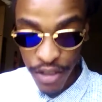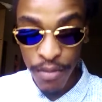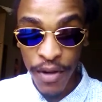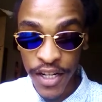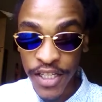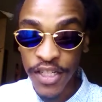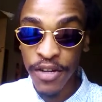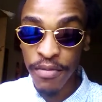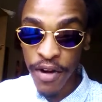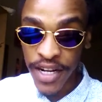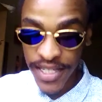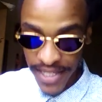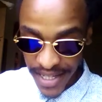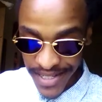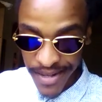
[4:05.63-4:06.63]
So monetary
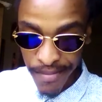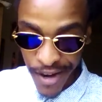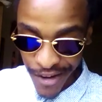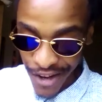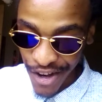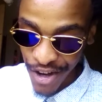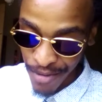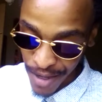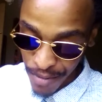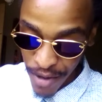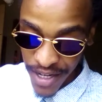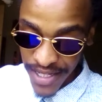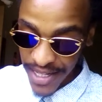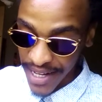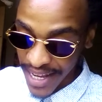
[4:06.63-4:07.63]
policy is a macroeconomic
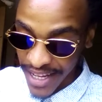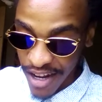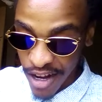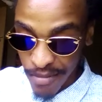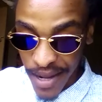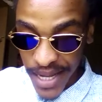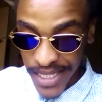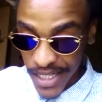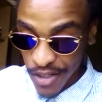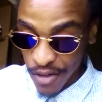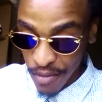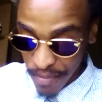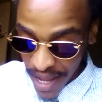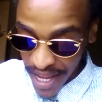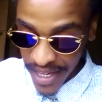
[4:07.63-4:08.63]
policy laid down by a
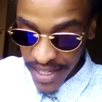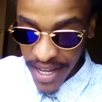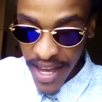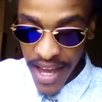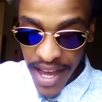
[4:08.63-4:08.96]
central bank